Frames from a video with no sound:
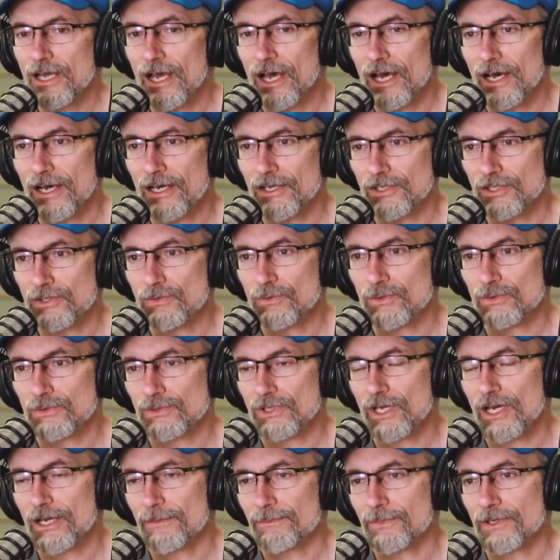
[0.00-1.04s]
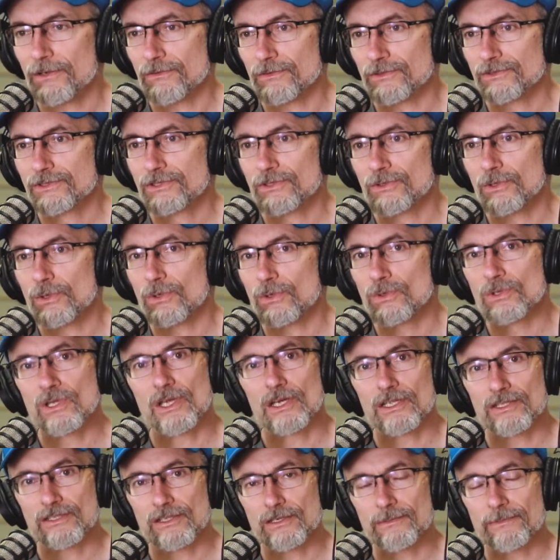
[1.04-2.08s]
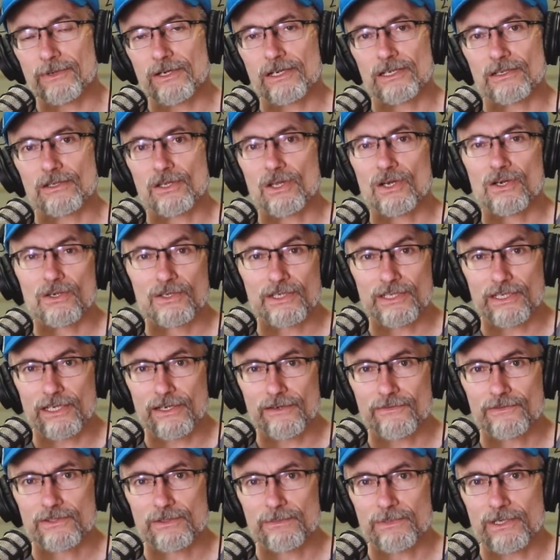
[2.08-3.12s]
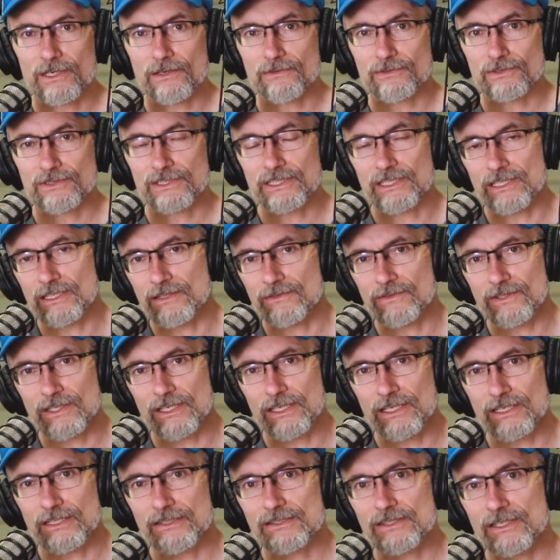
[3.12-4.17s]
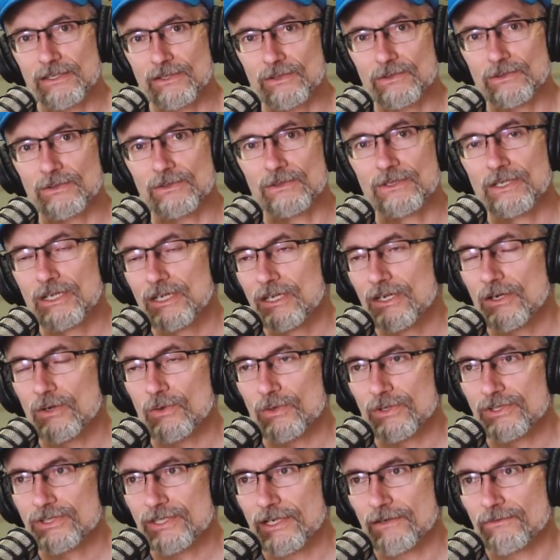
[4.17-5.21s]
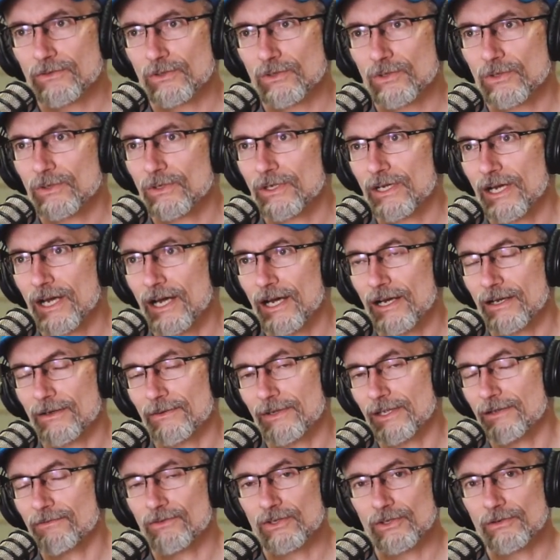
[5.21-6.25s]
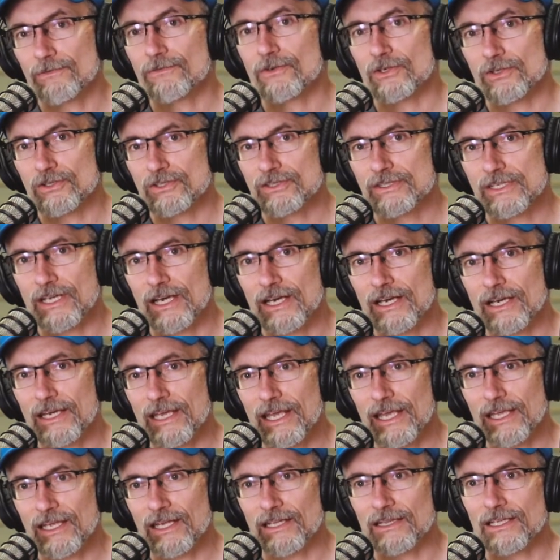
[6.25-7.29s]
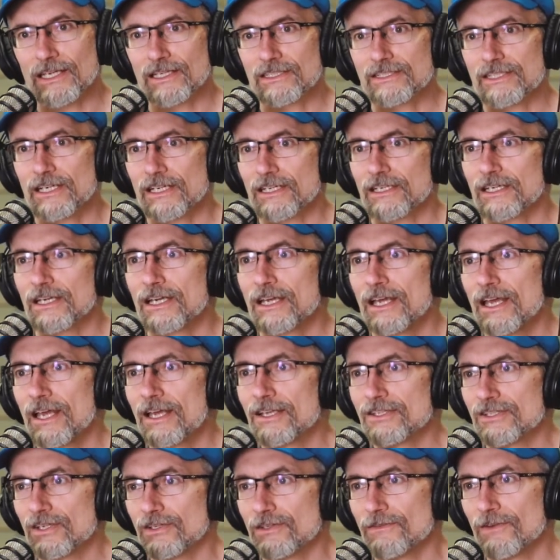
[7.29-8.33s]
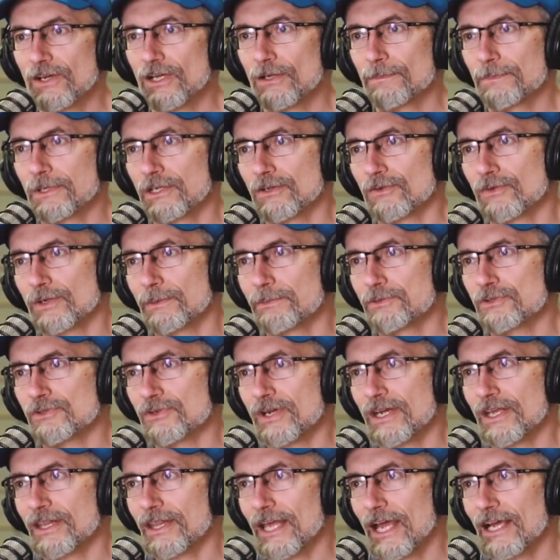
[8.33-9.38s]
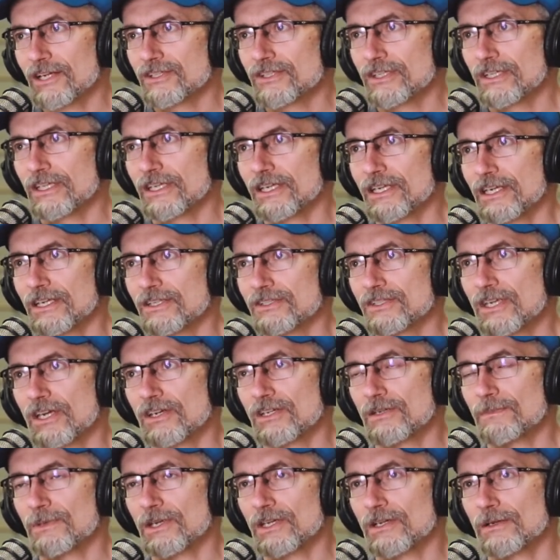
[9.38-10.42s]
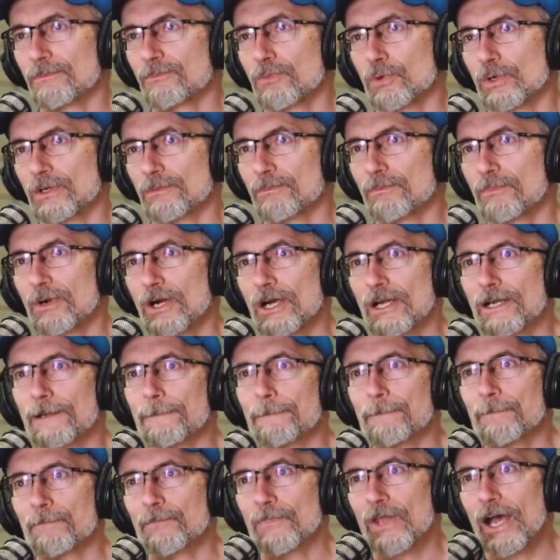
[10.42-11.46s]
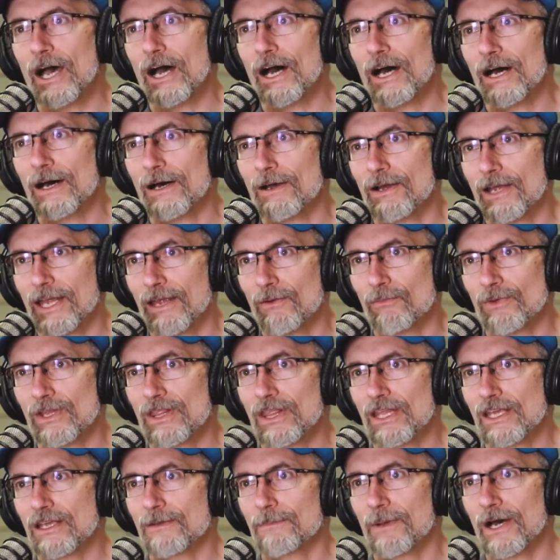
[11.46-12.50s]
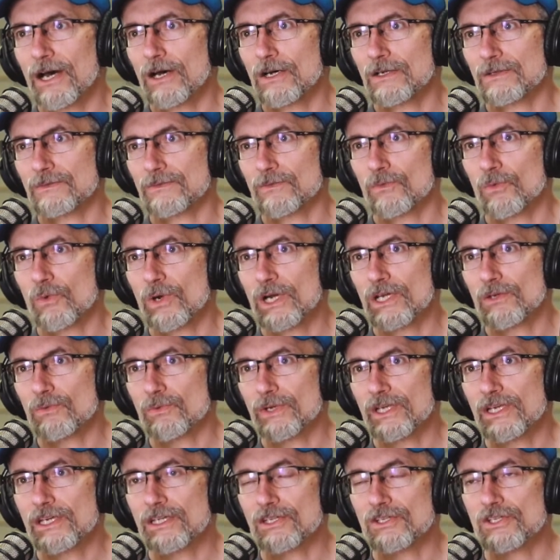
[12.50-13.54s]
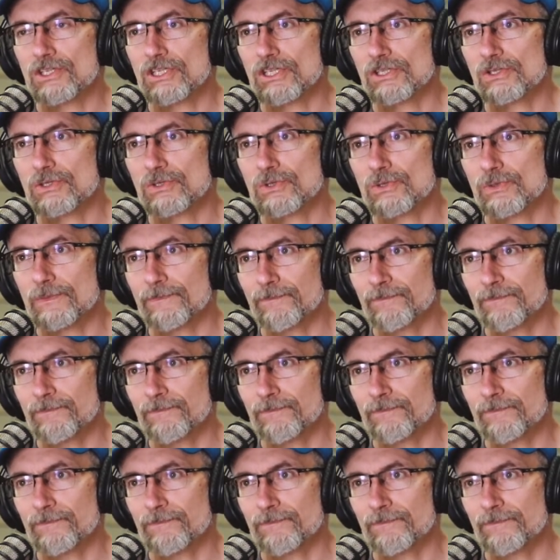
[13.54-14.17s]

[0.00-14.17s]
uh, you will not be able to hold on to the bar long enough to be able to even get a single or several, uh, even your first uh, hanging leg tuck. So, developing grip strength actually is going to be an important part. Uh, and we think about what we can do